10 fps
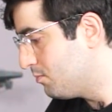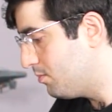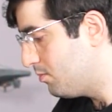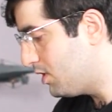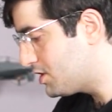
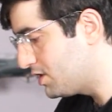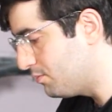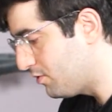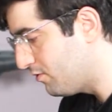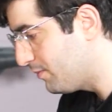much
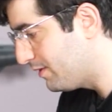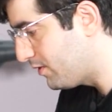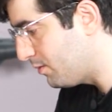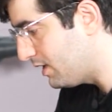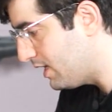improvement
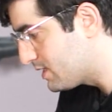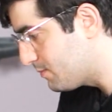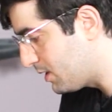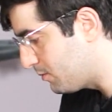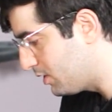from the last
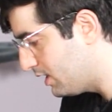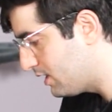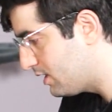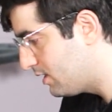MacBook Air.